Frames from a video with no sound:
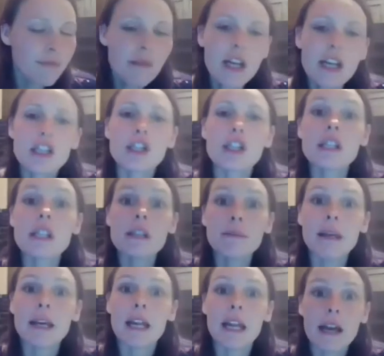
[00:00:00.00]
So this is the
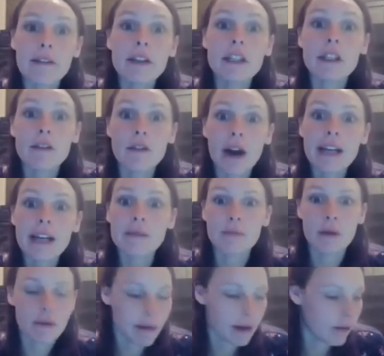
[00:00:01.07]
beginning of the civil rights
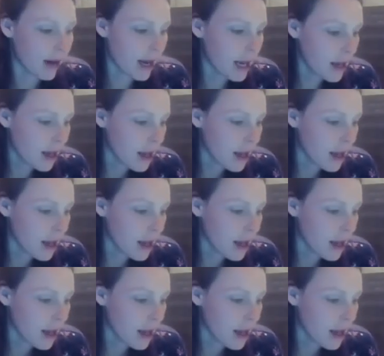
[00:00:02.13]
movement, right?